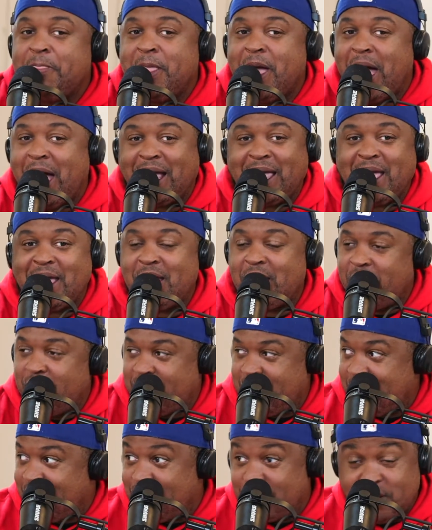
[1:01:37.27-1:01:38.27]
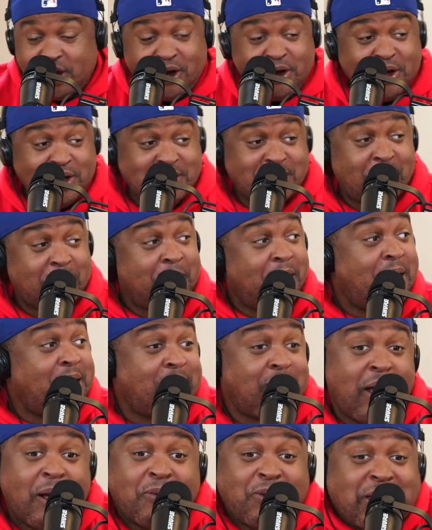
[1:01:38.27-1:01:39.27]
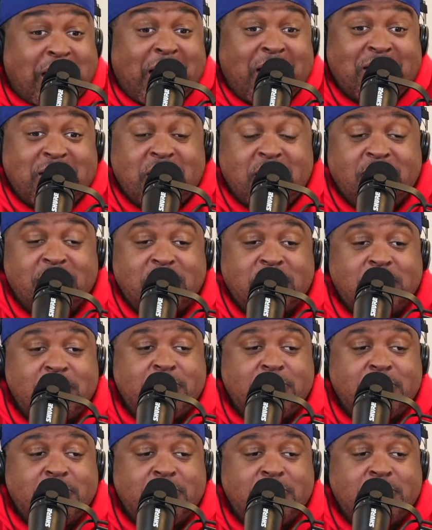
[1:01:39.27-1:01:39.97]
I can't. Okay, go. Y'all go ahead and talk about it. I got Chiefs